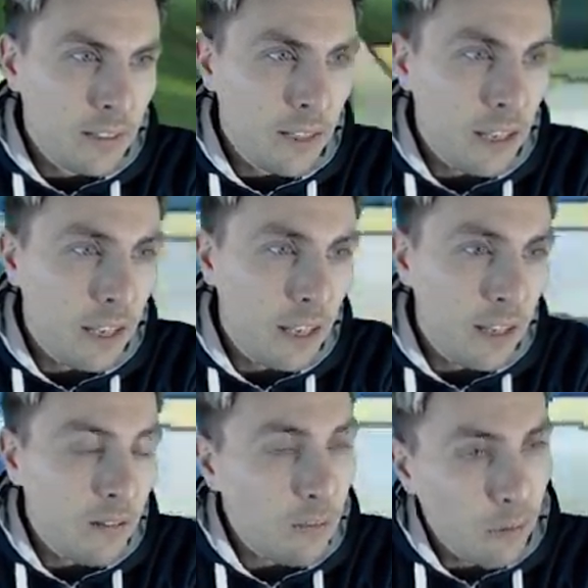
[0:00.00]
Uh,
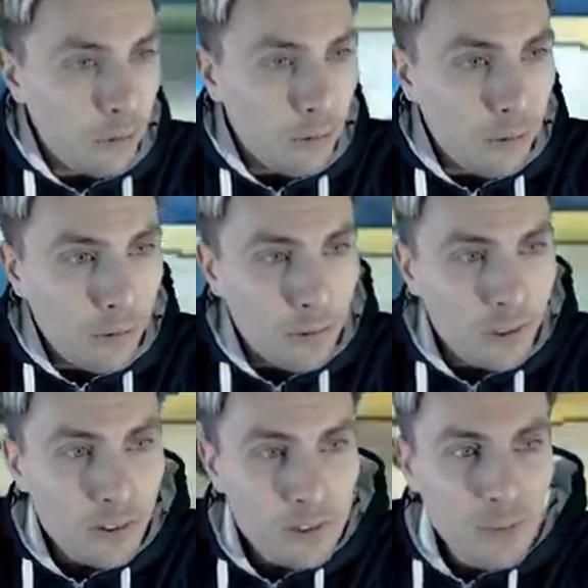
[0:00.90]
whoa,
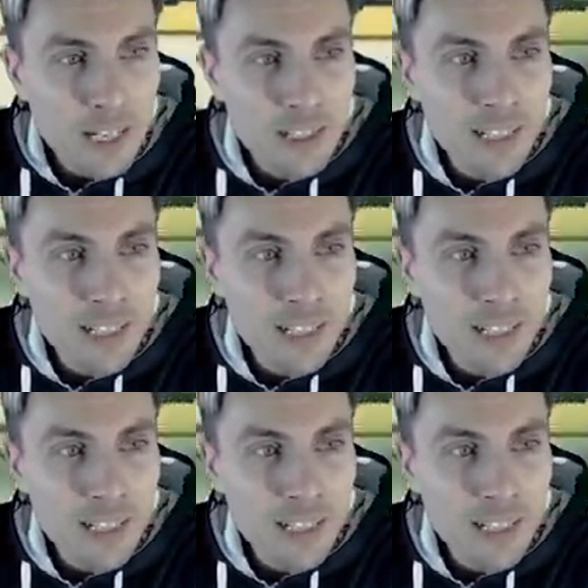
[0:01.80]
Necrozma actually